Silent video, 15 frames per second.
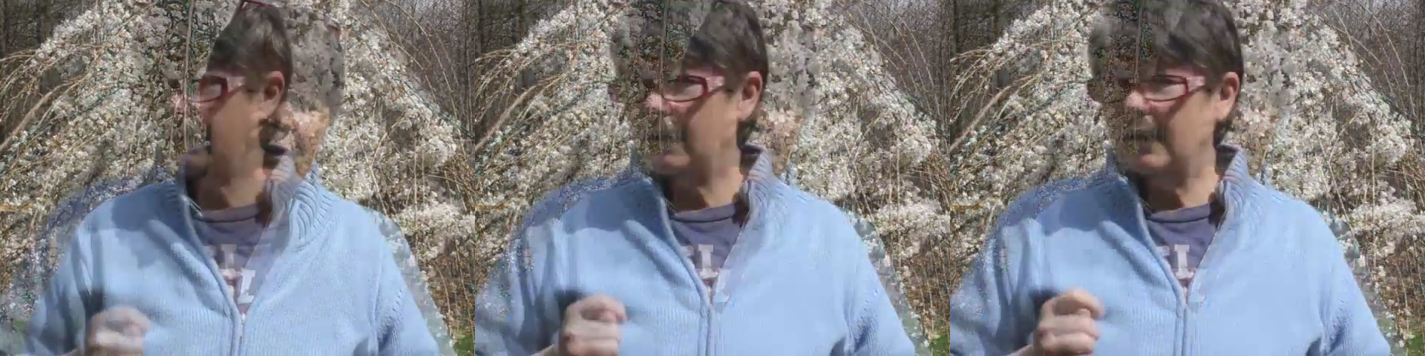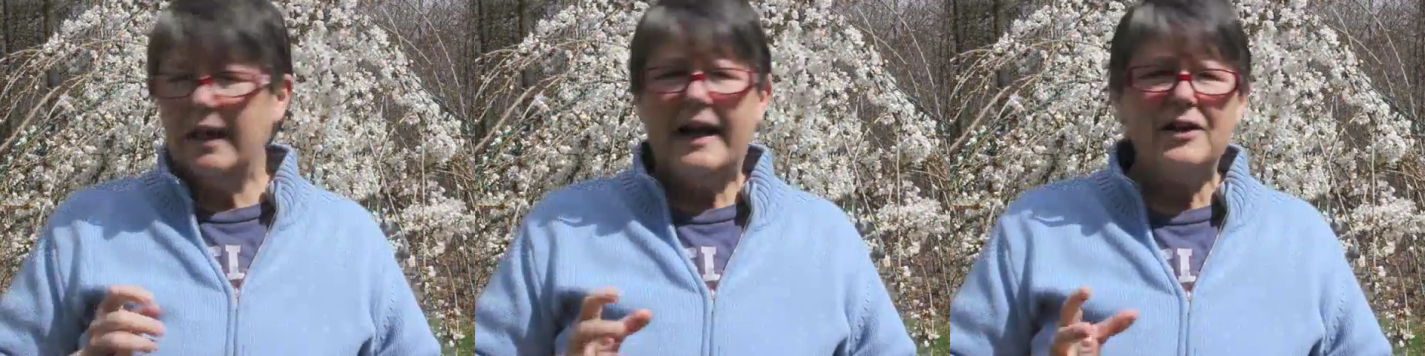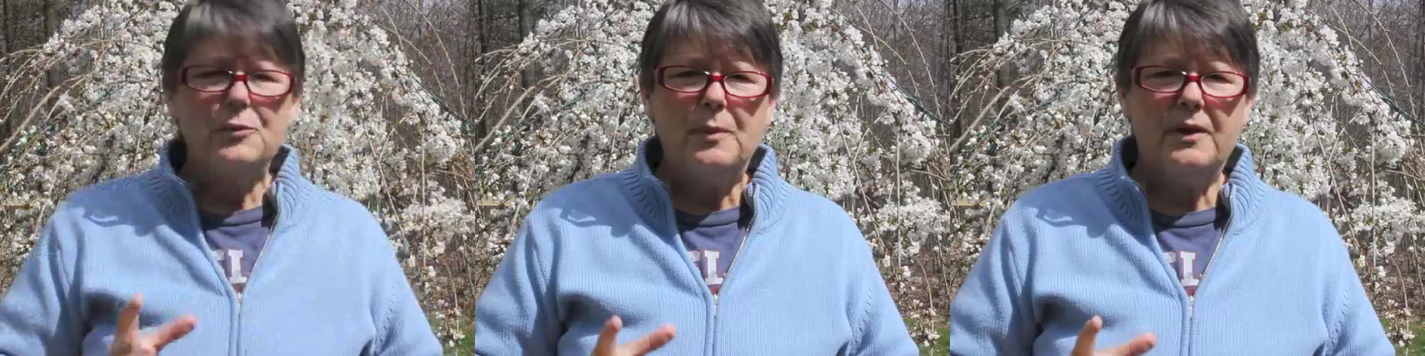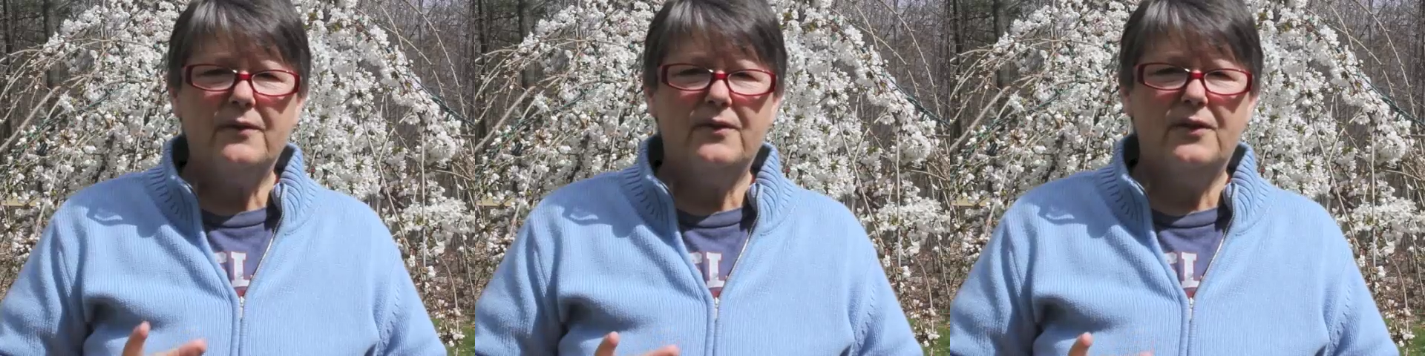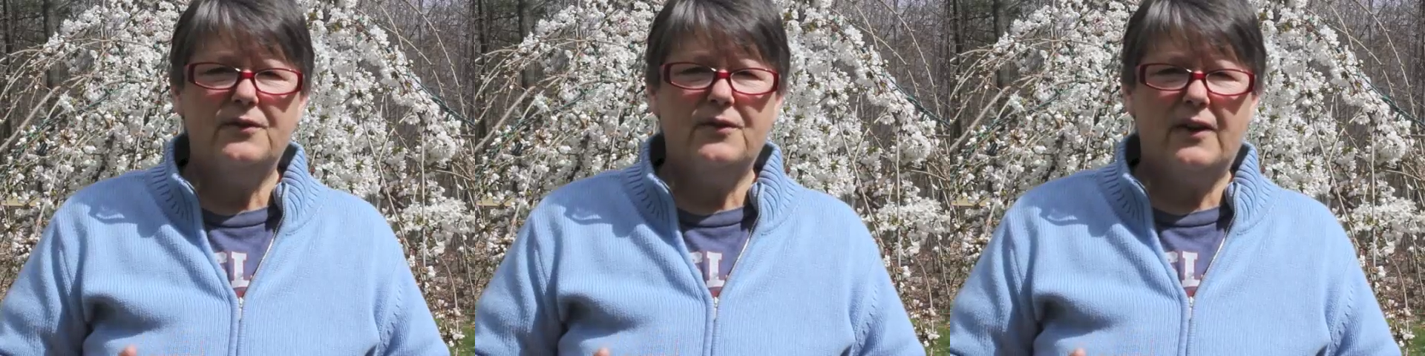The last bit of
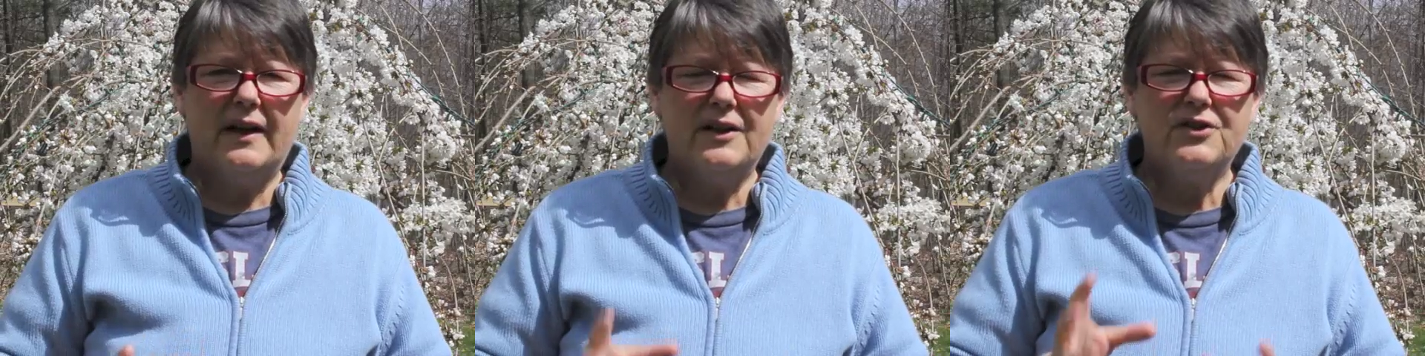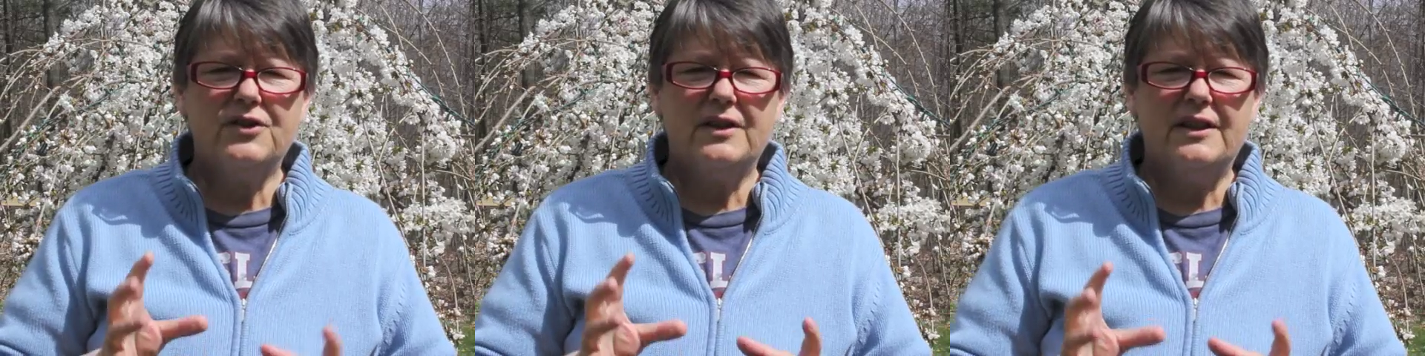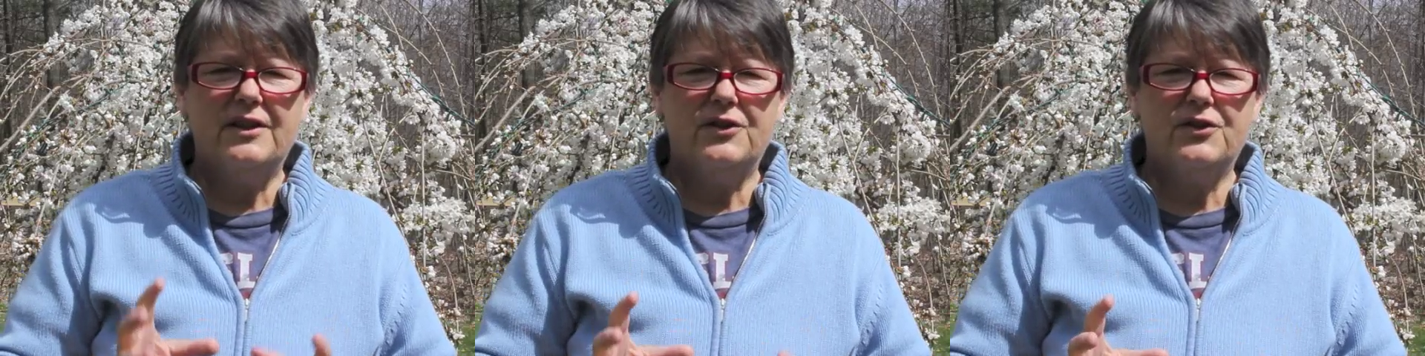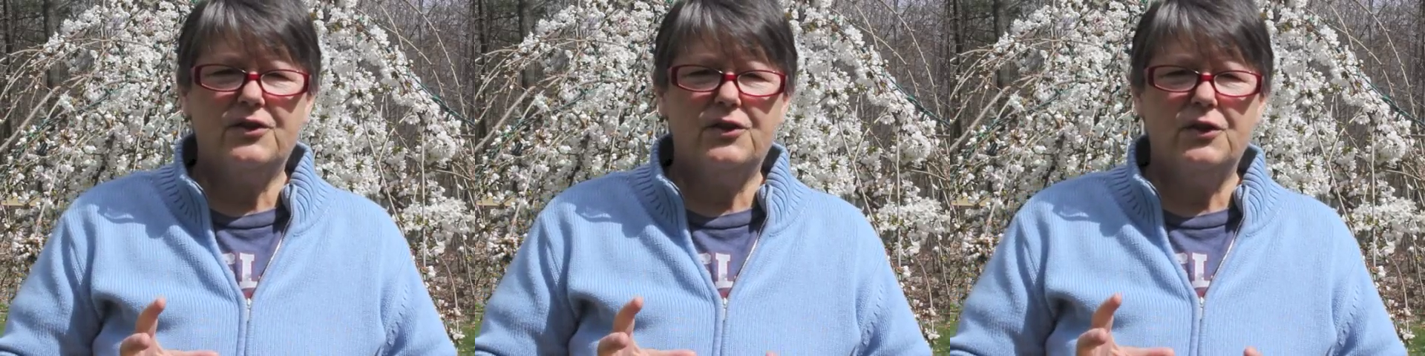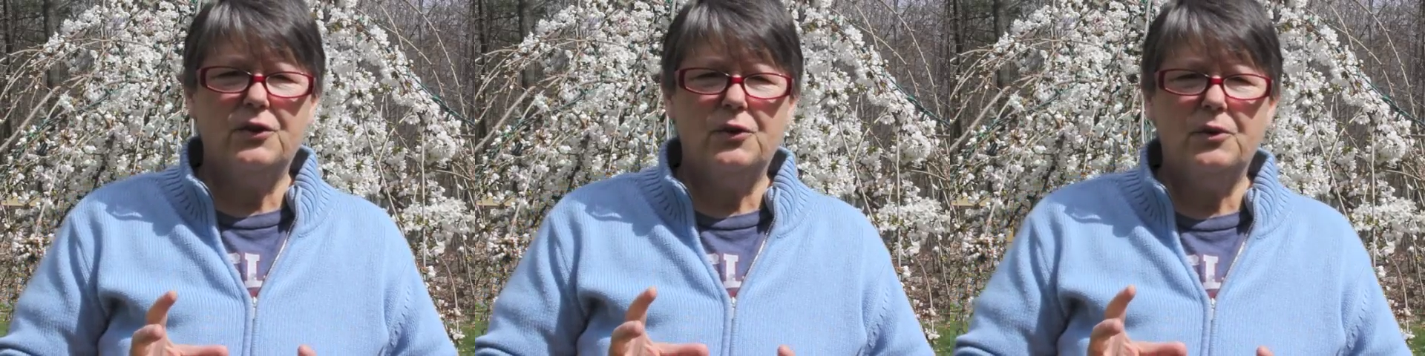advice is
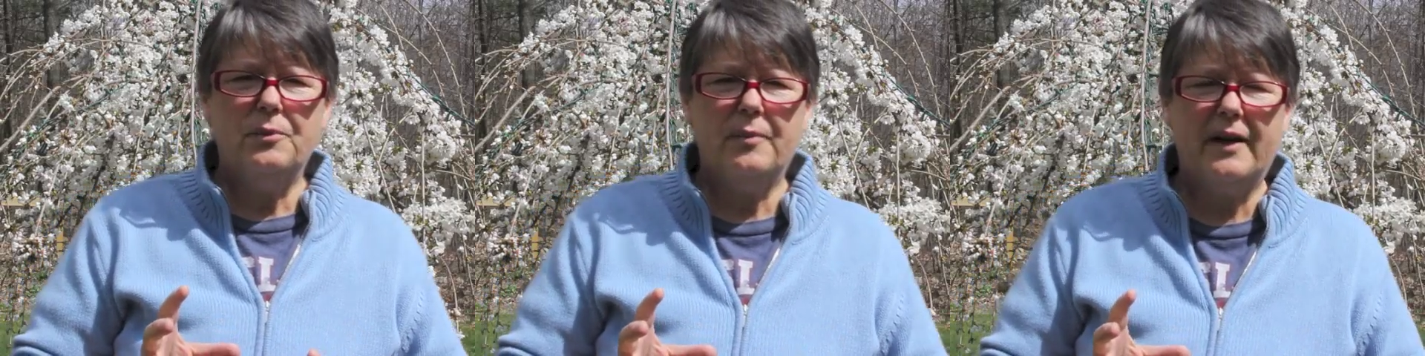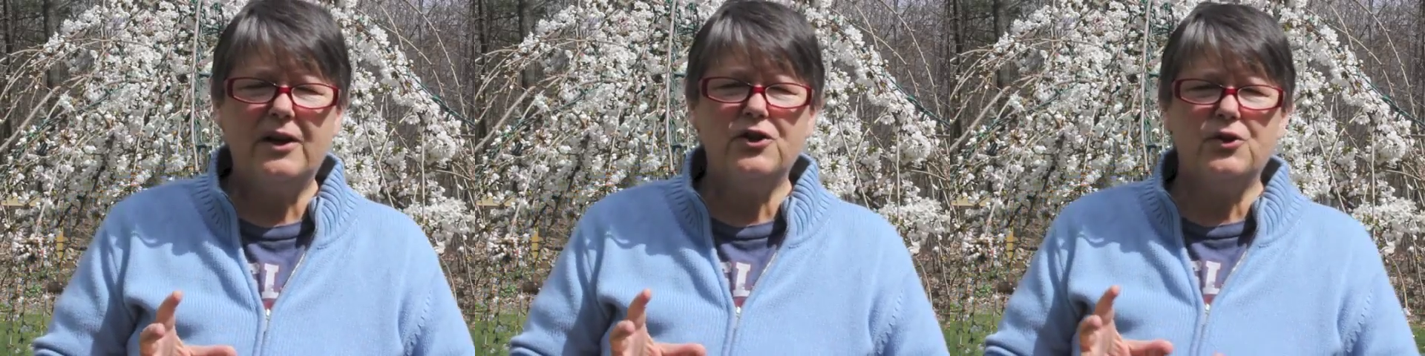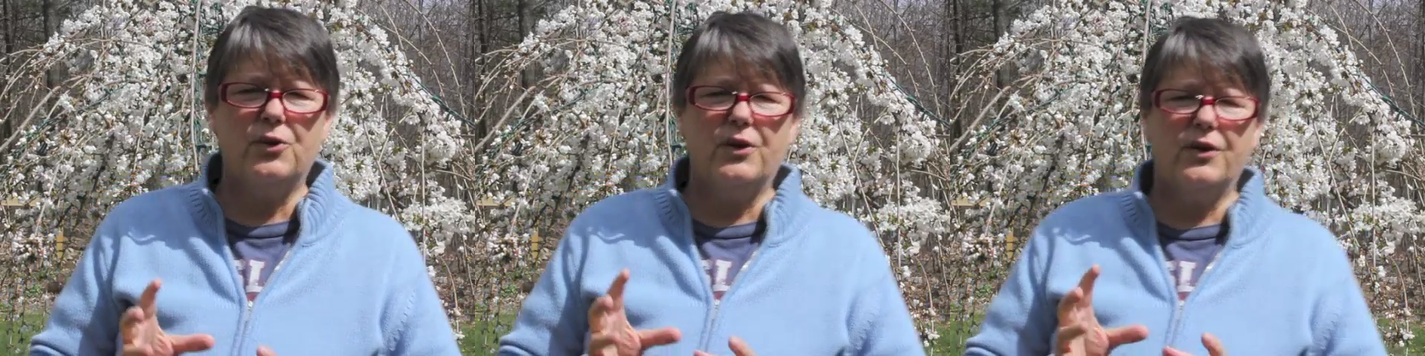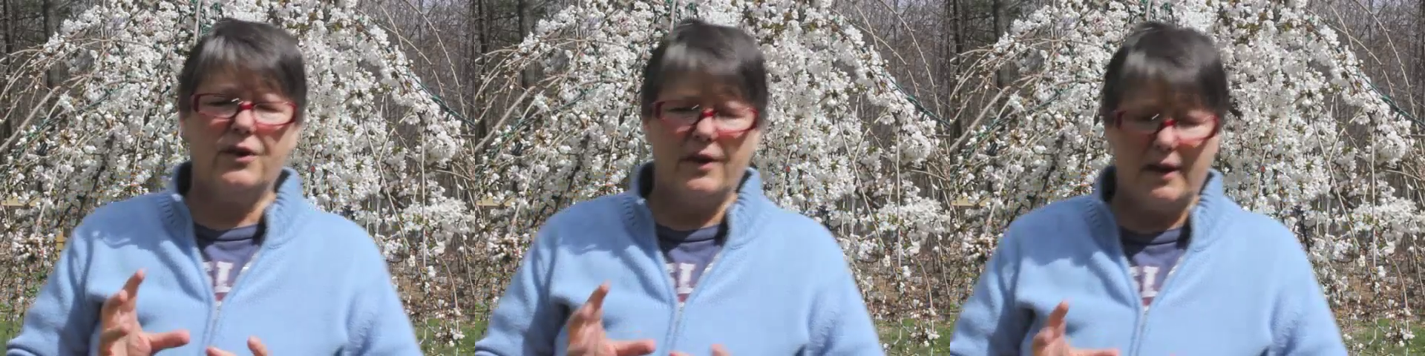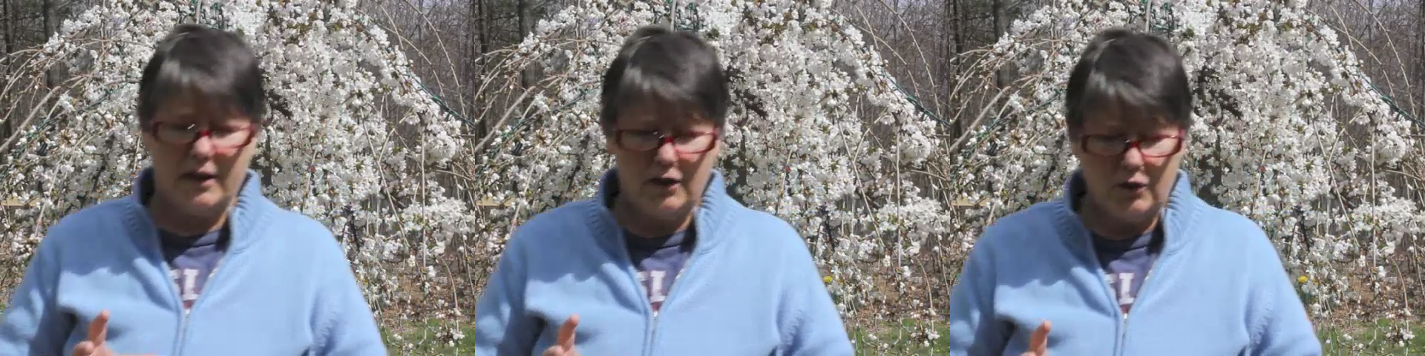to make sure
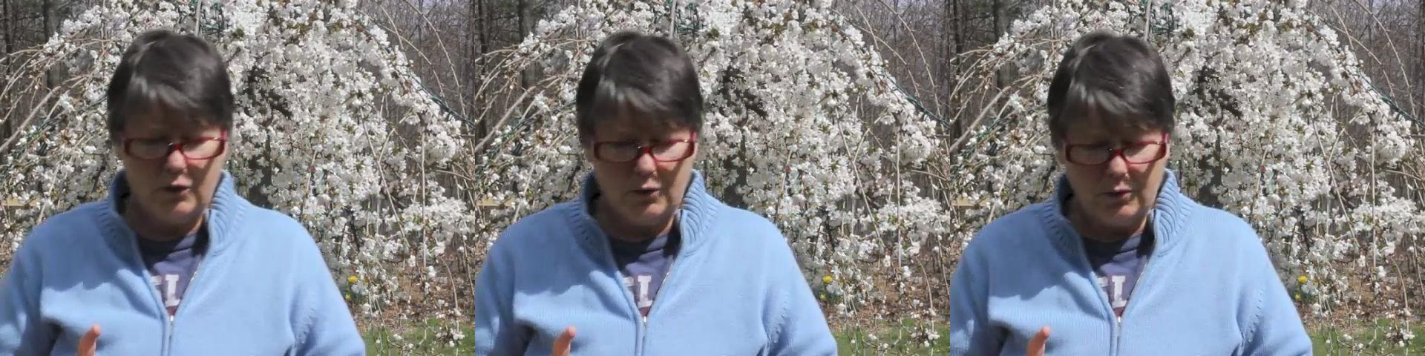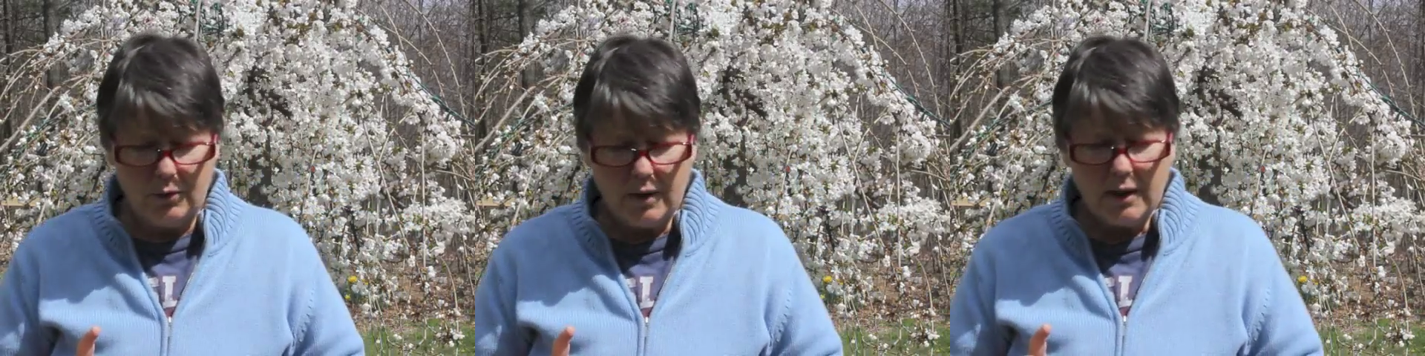that you